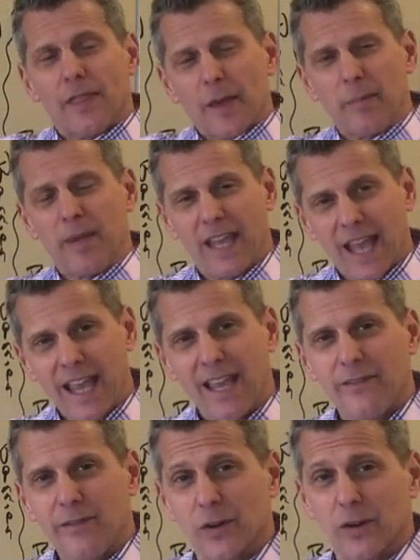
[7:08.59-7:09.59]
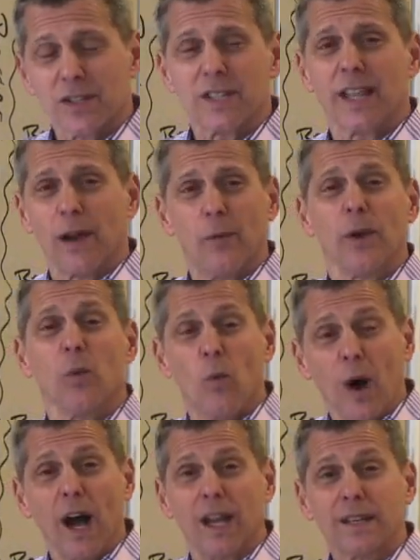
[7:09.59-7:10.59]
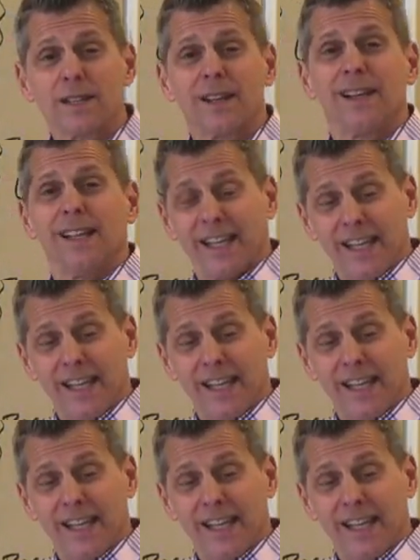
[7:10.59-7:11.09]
the behaviors that we want